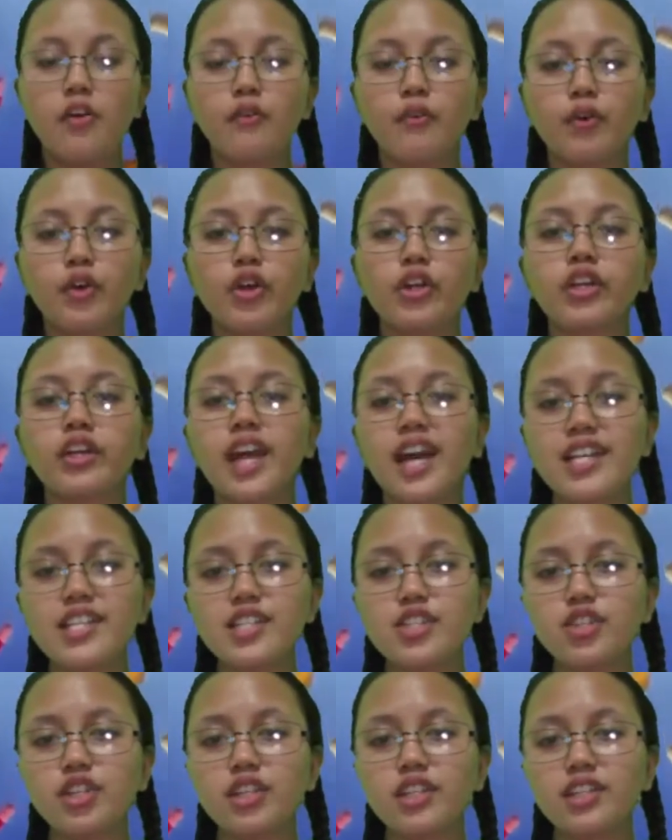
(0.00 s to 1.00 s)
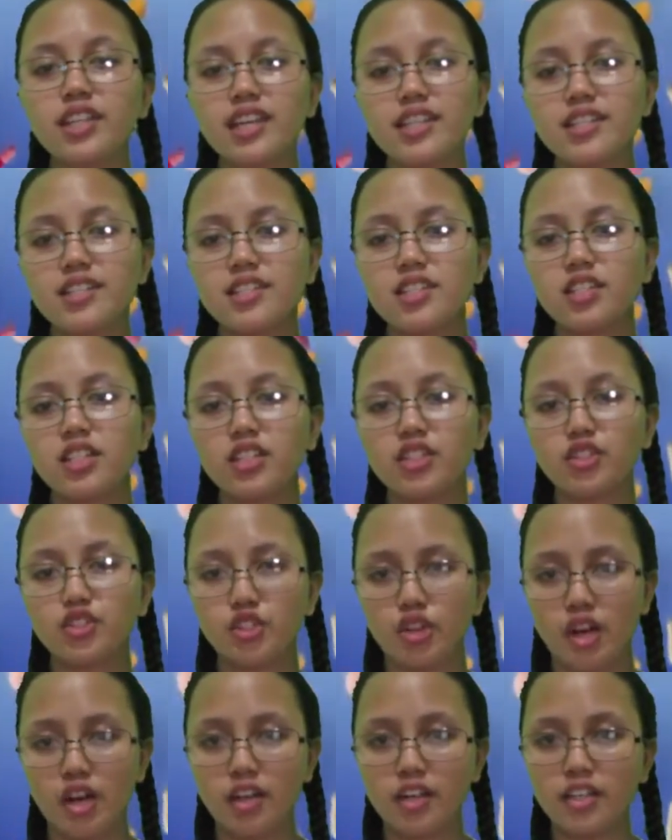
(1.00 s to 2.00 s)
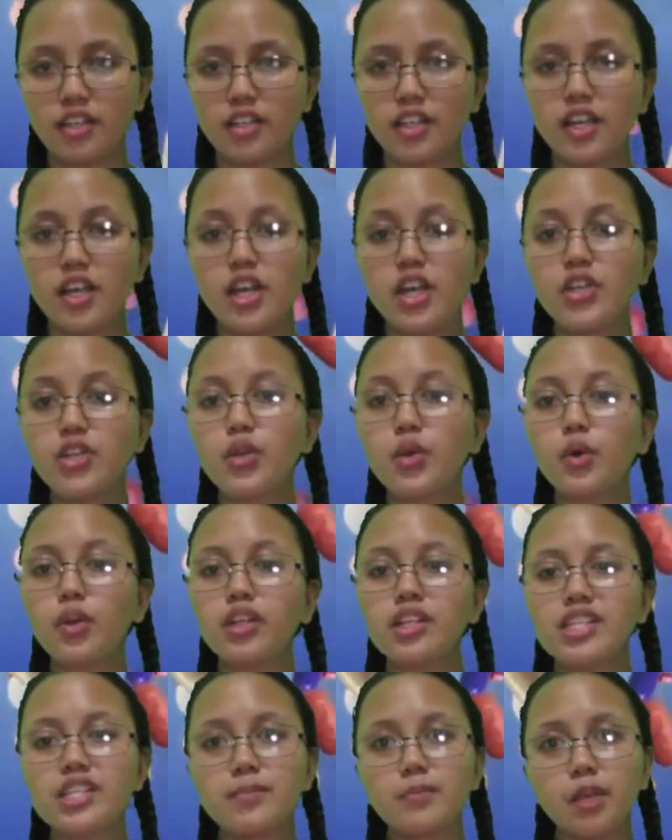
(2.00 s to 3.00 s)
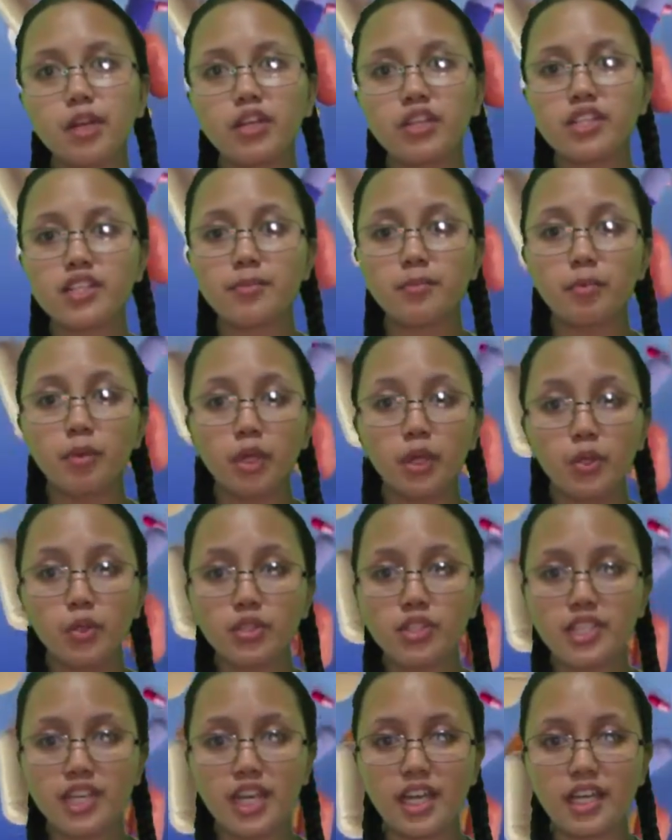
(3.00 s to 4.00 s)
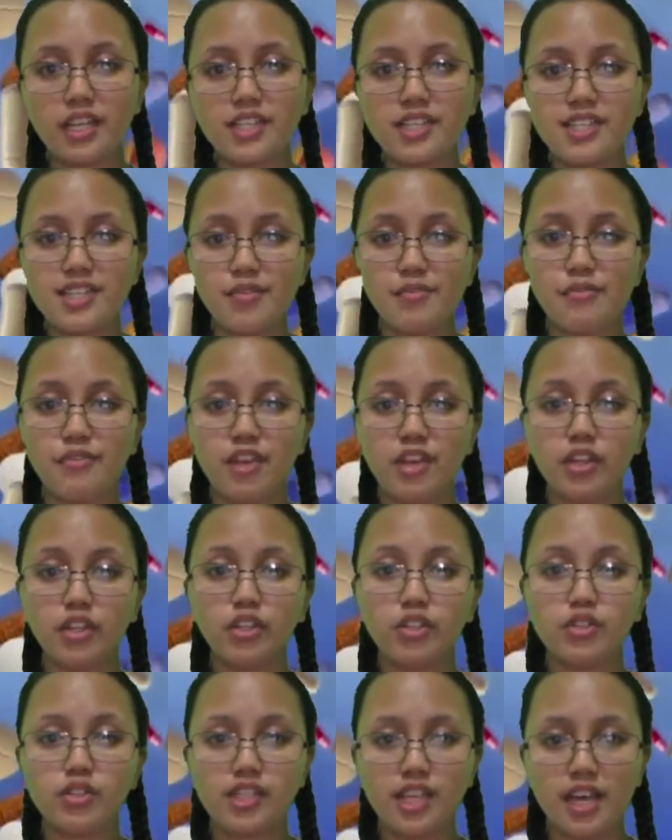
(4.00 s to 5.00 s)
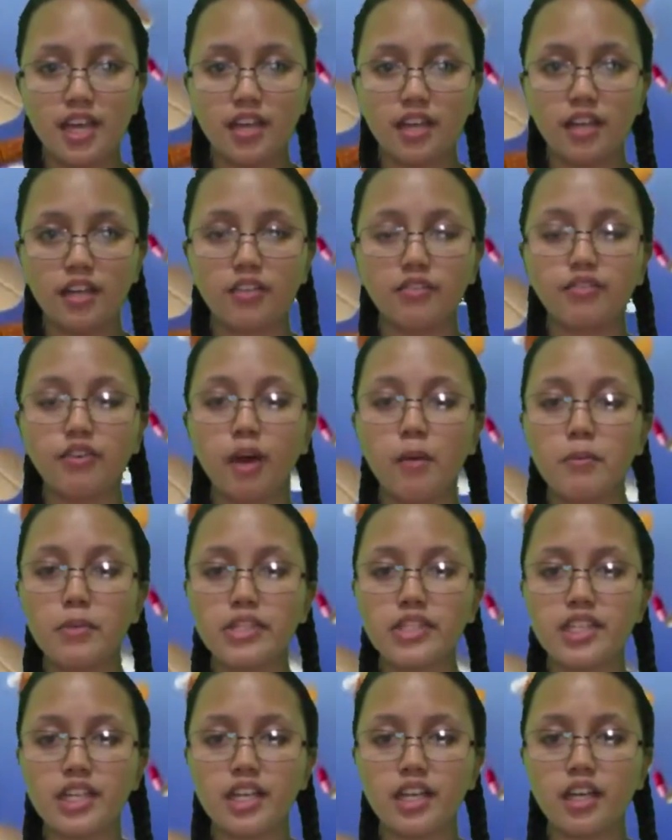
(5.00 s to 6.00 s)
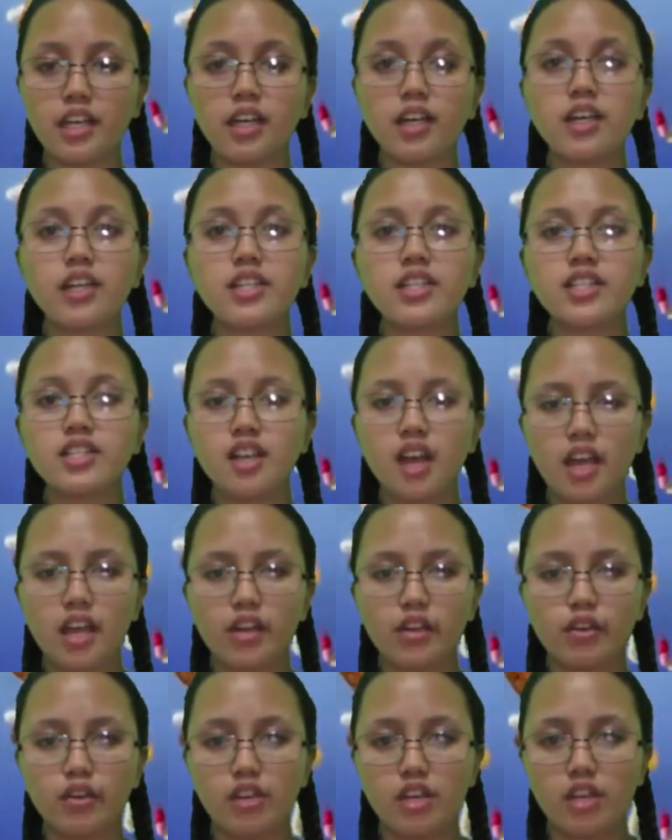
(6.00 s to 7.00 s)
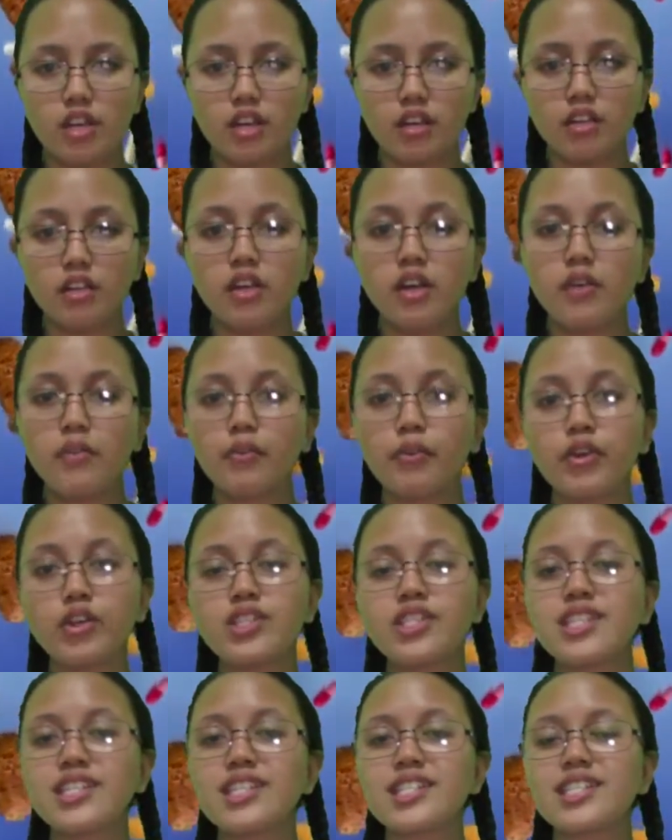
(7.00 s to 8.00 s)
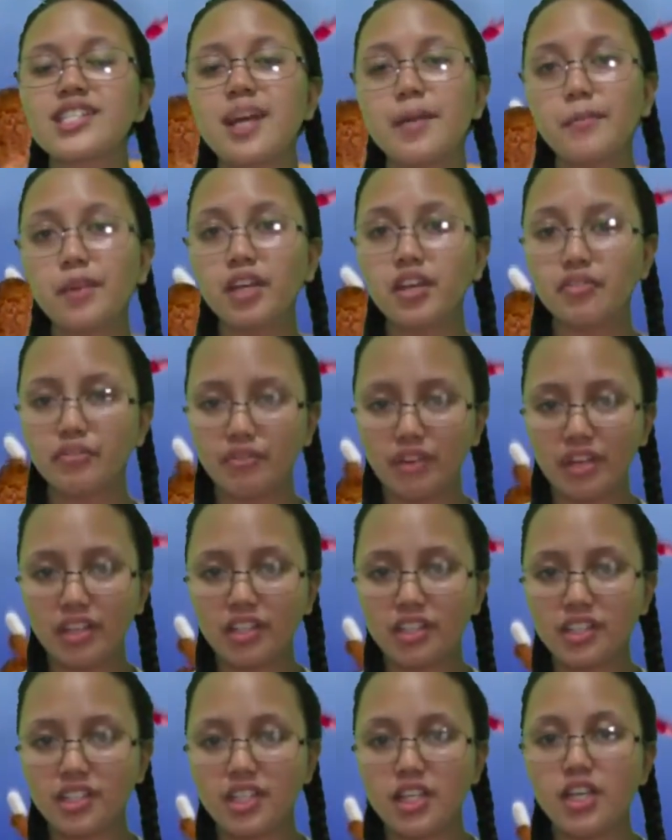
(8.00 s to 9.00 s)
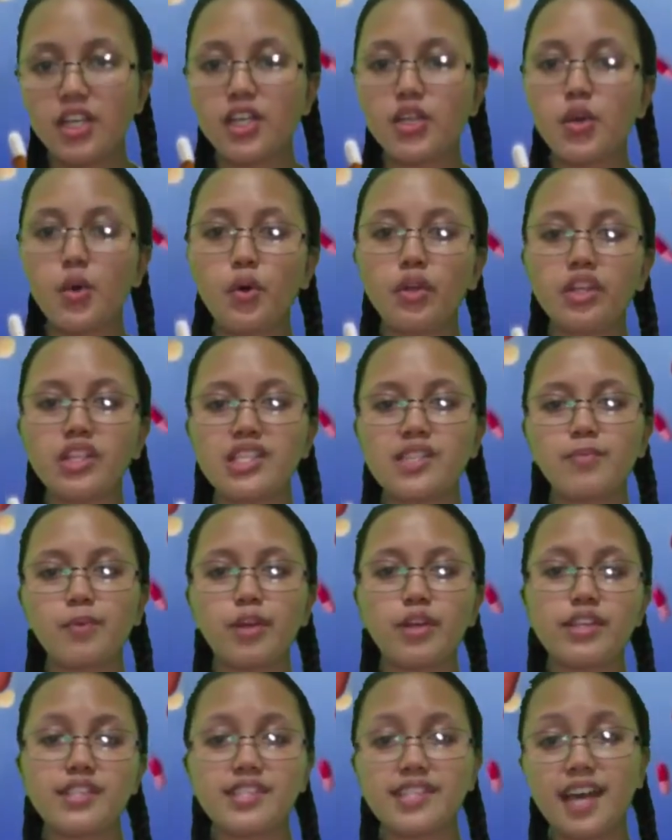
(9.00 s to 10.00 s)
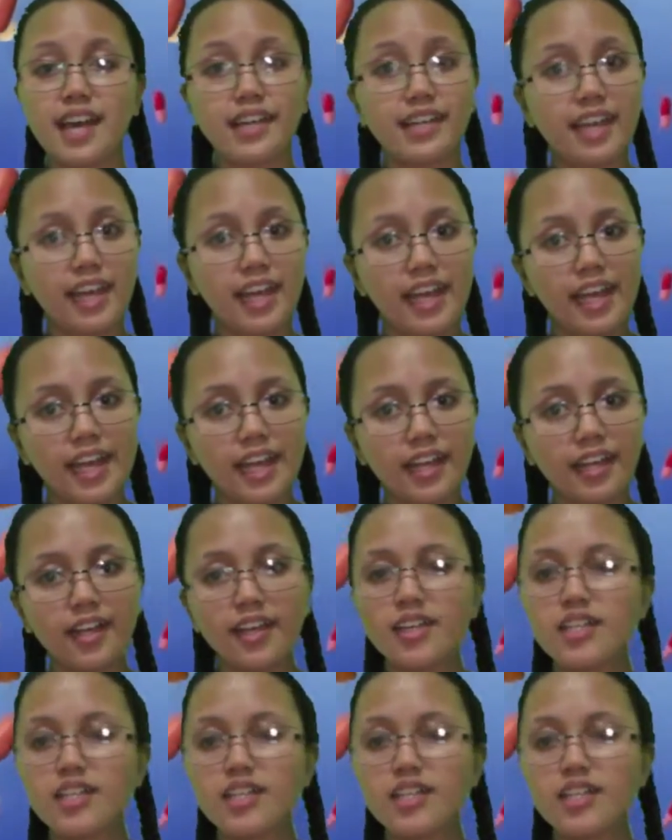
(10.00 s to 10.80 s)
For your gastrointestinal tract, you will experience bloating, severe nausea, vomiting, diarrhea. For your systemic effect, you will experience headache,